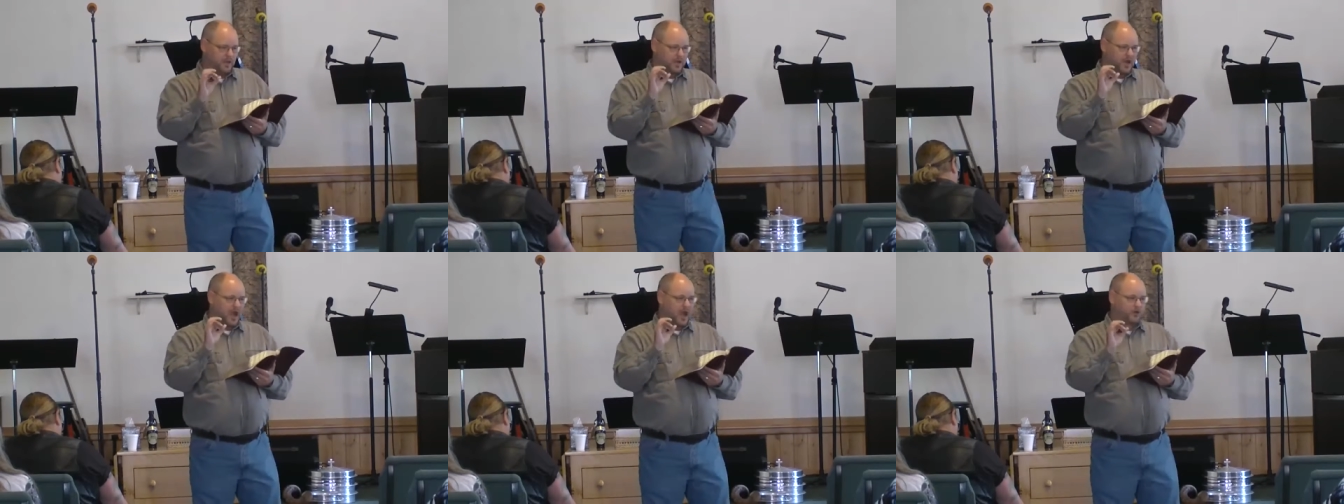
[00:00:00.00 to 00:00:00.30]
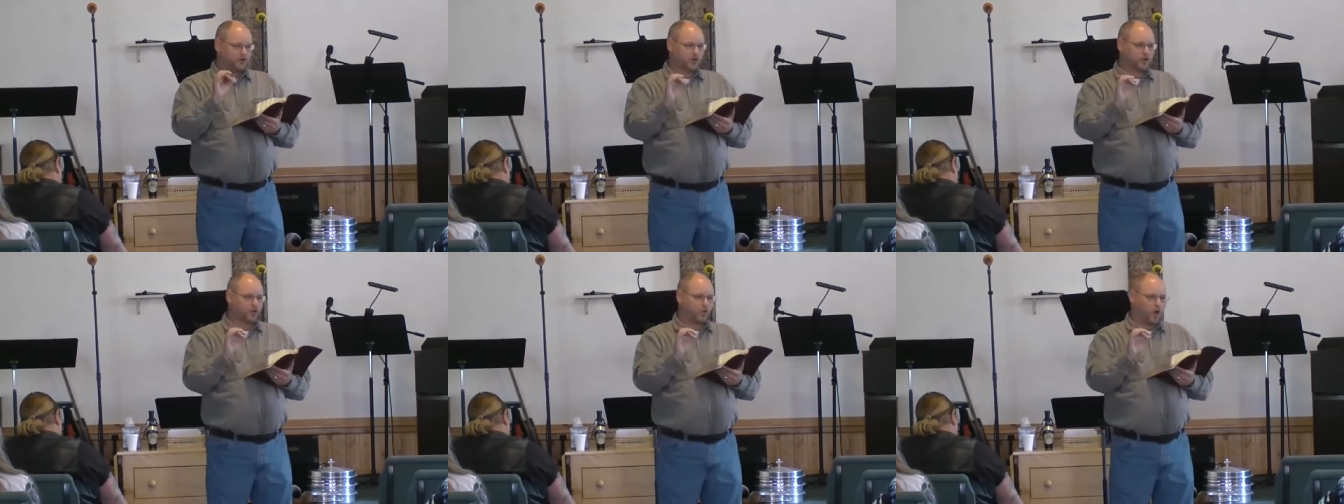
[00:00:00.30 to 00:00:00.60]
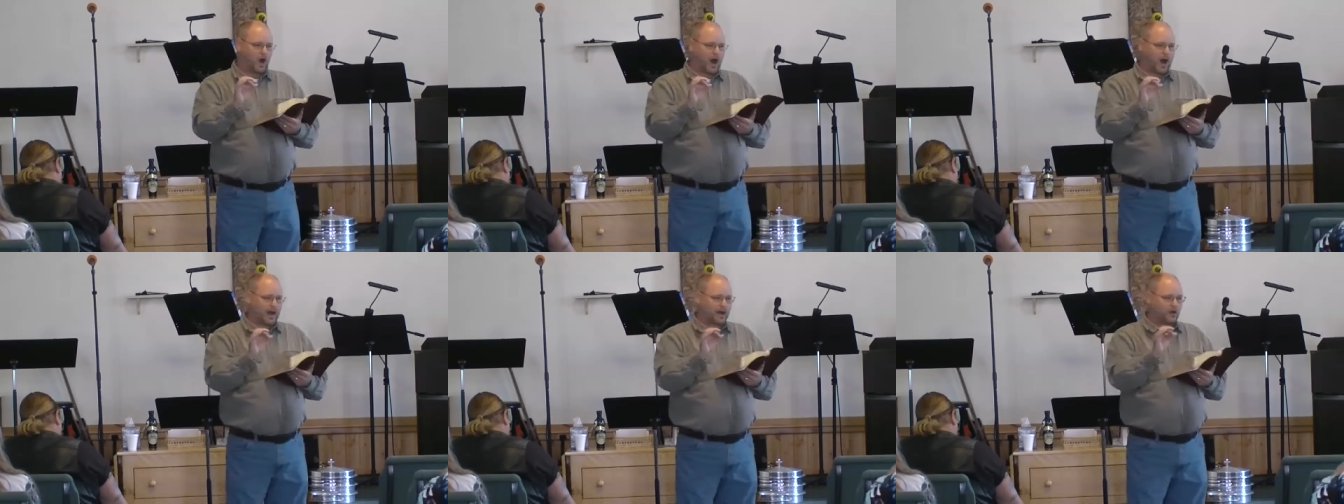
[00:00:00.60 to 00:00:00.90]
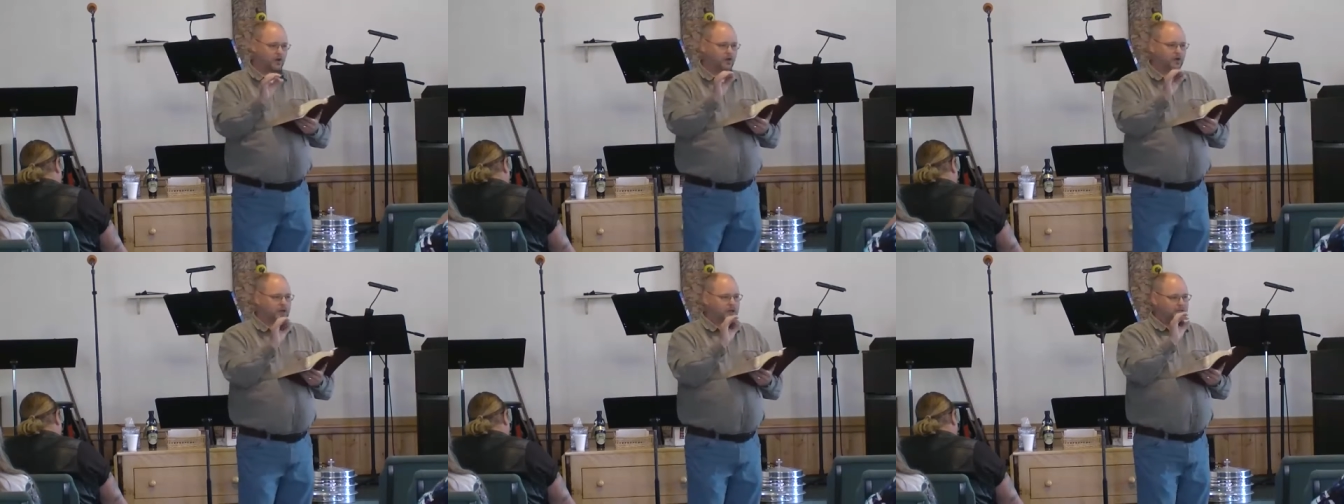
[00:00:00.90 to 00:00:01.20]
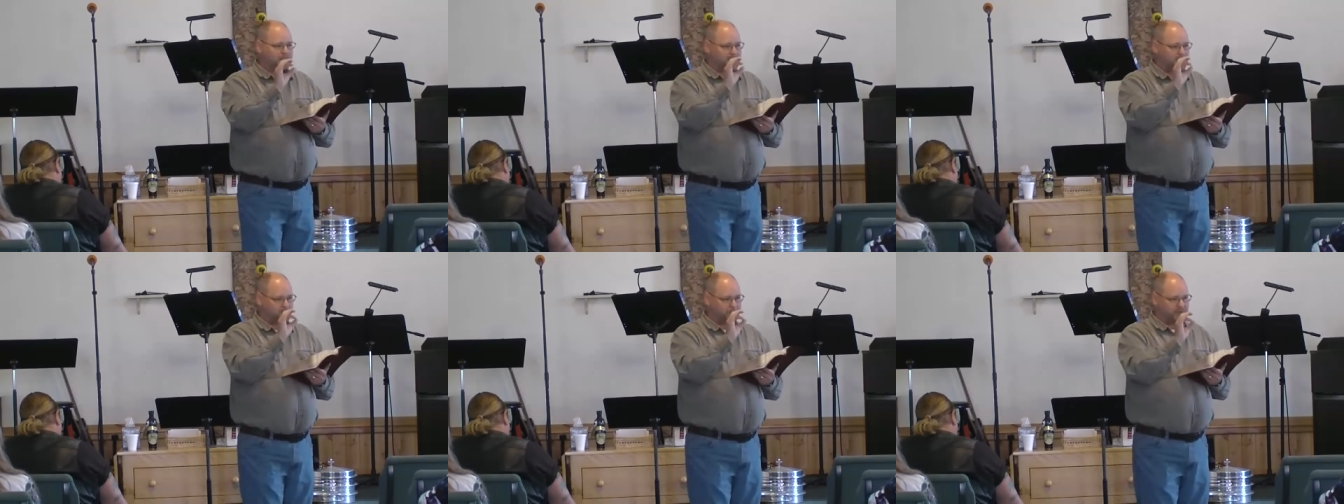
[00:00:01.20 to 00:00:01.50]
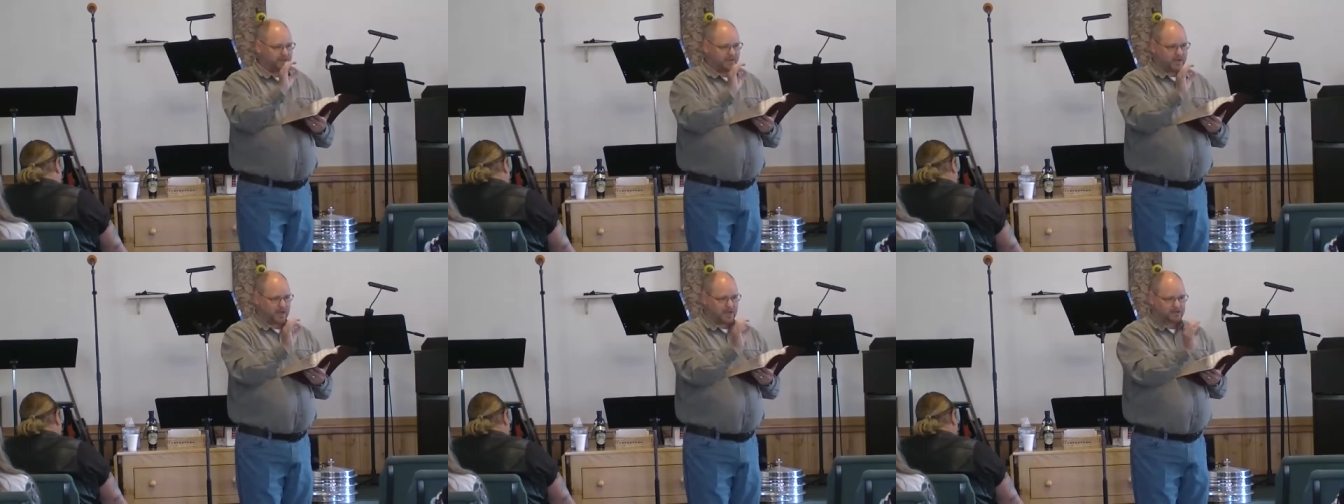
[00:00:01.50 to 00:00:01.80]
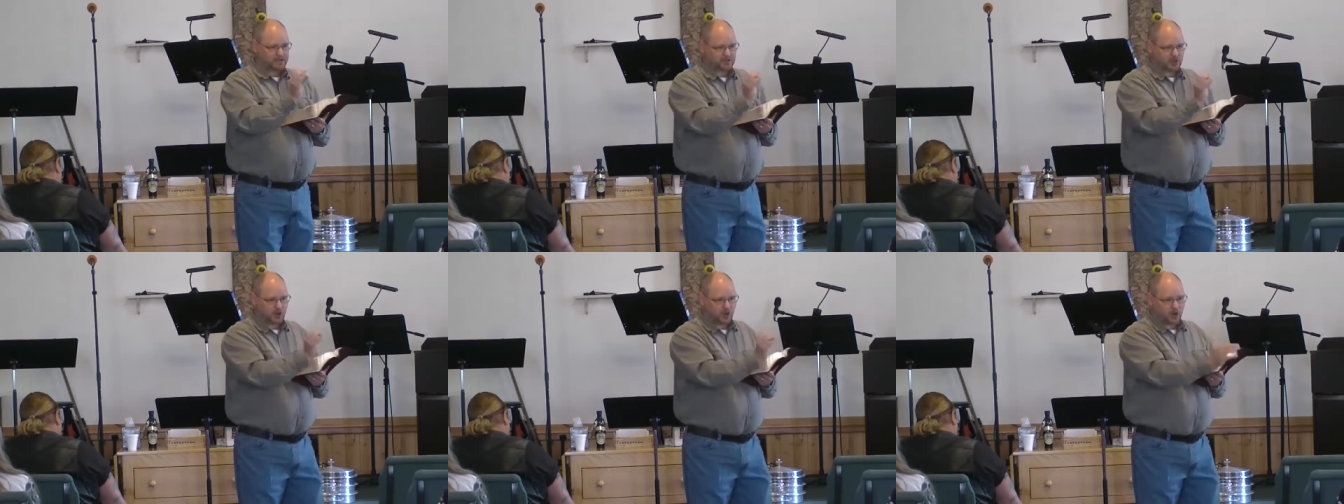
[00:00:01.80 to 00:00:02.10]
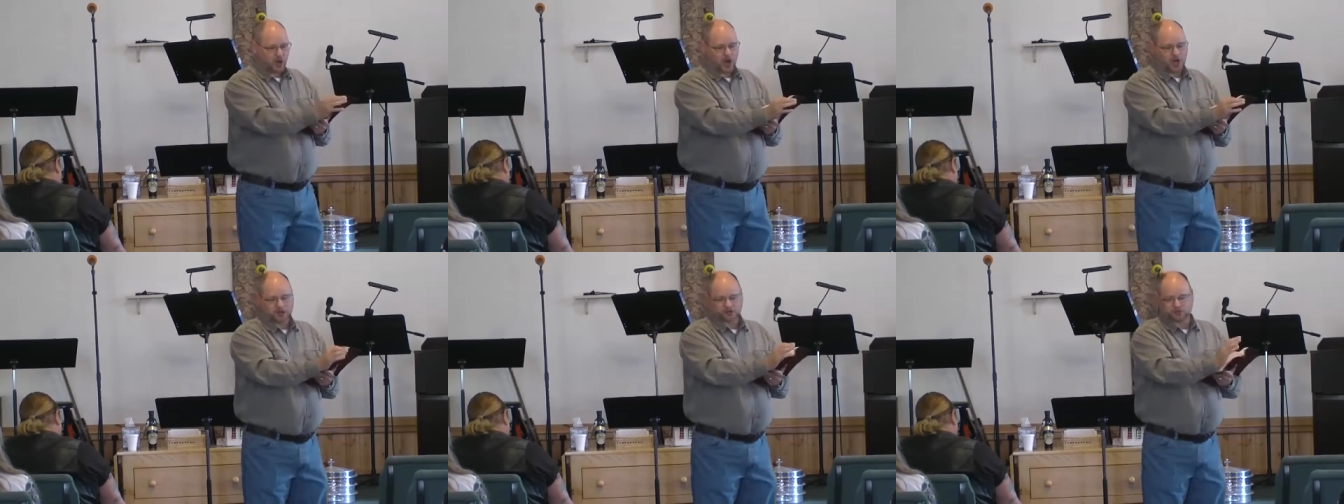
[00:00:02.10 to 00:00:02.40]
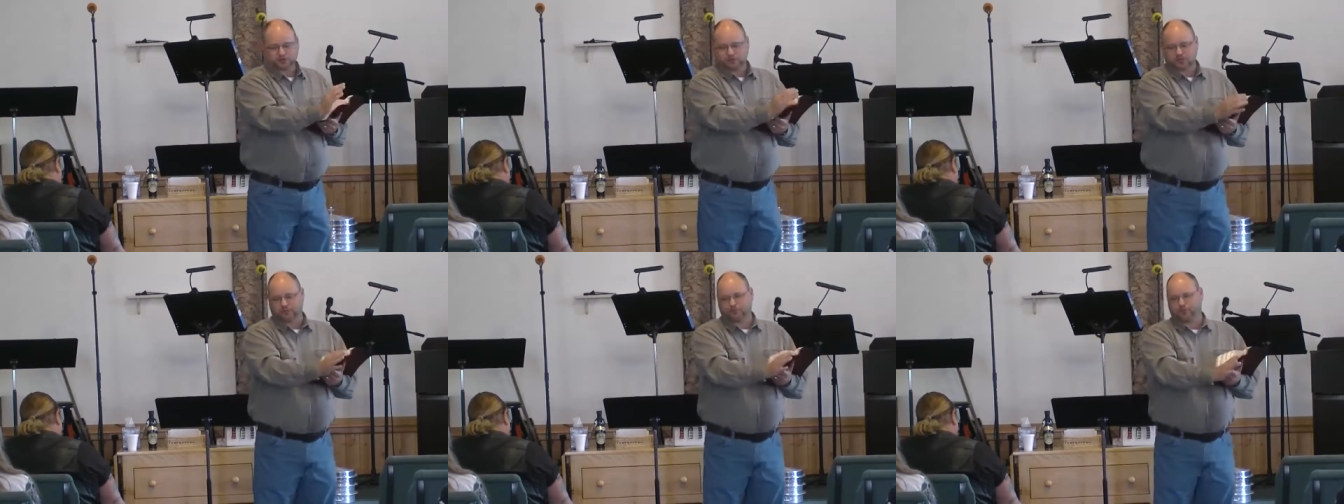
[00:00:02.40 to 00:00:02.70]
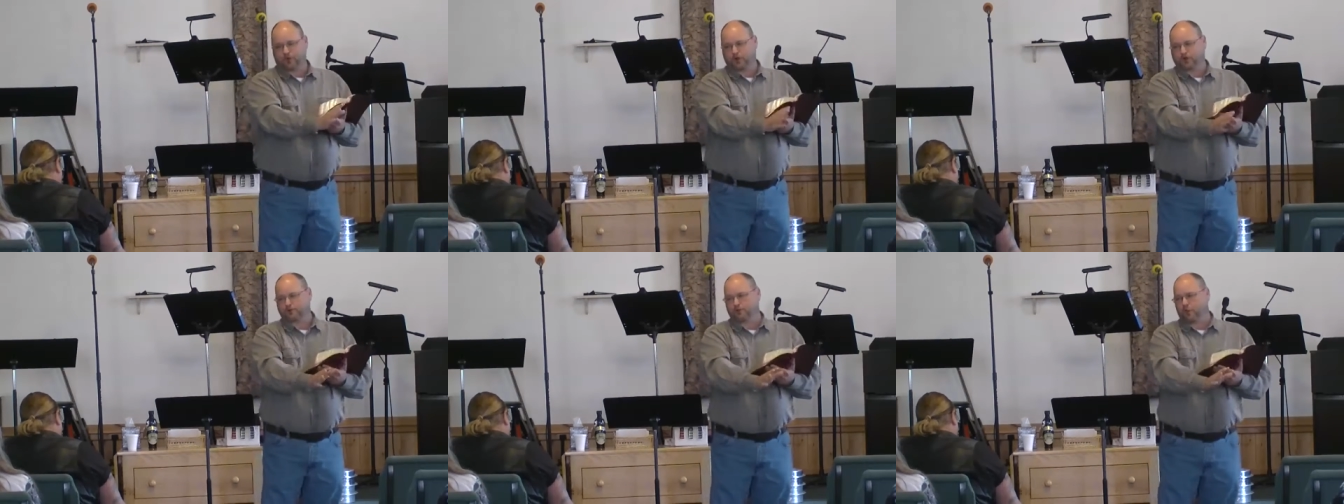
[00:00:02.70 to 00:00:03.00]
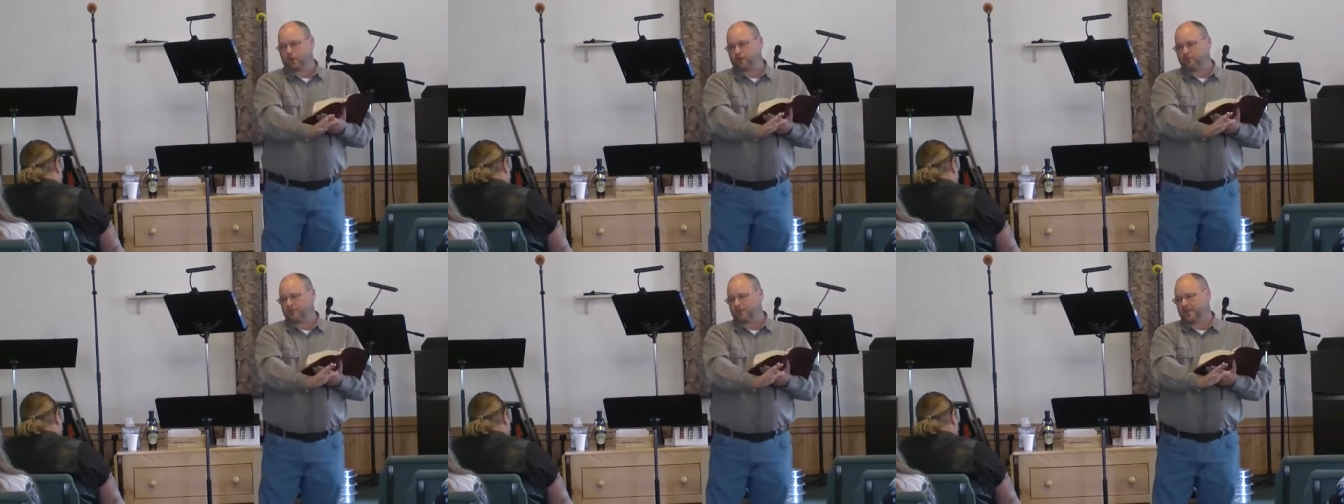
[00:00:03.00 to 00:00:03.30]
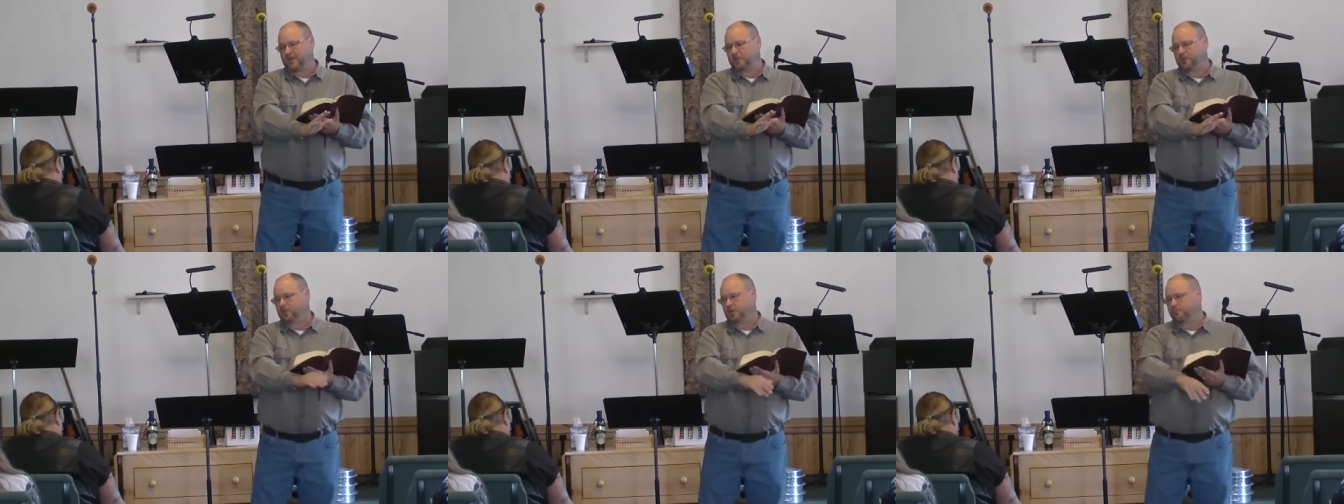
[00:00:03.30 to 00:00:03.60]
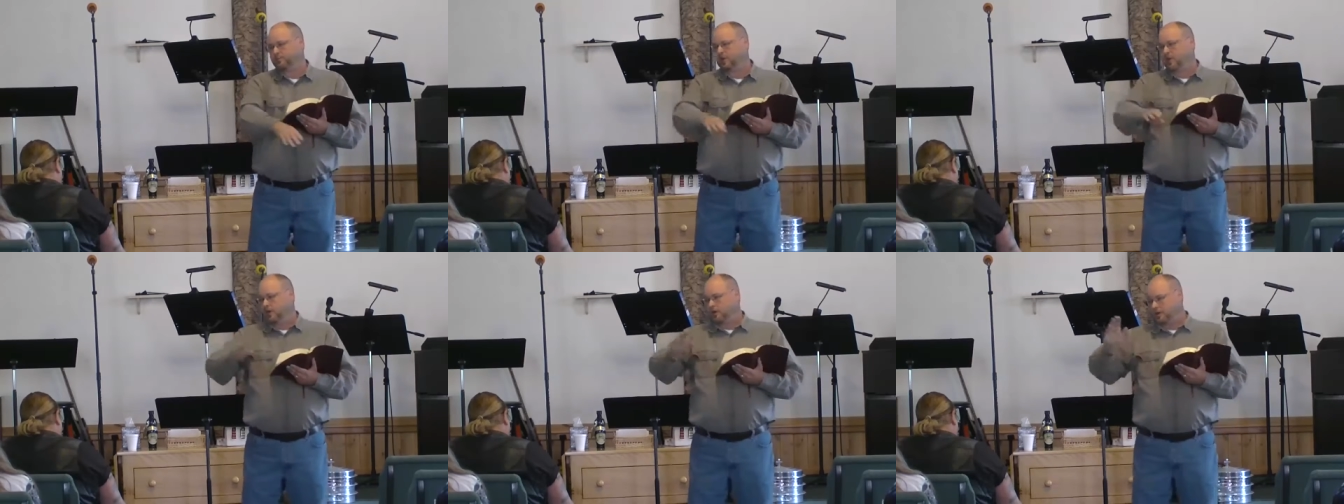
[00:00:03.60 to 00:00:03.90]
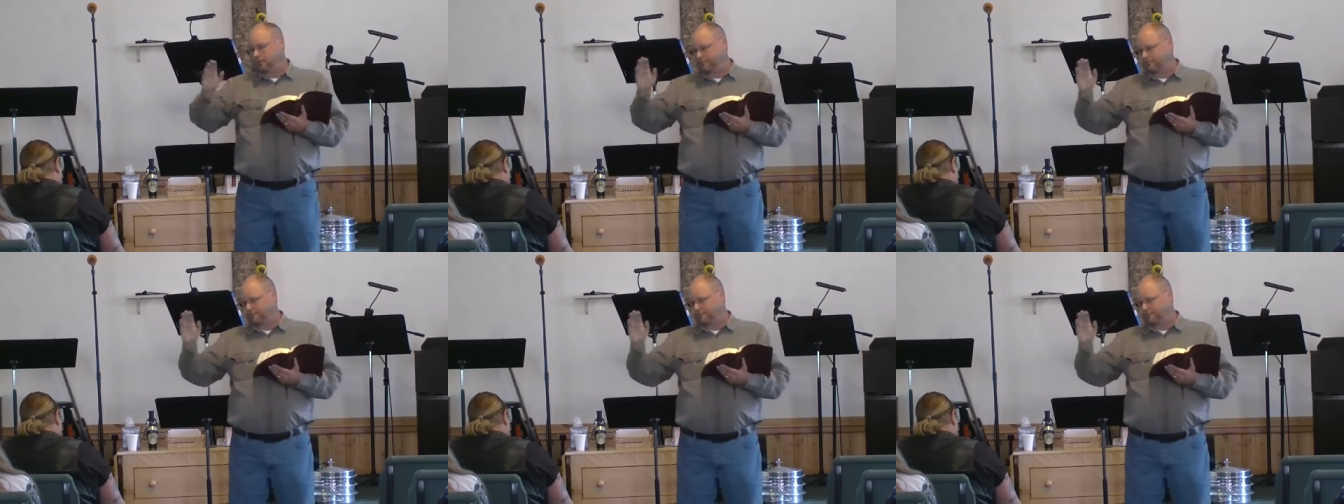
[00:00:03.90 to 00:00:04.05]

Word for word: God required that because the cost was the firstborn of Egypt,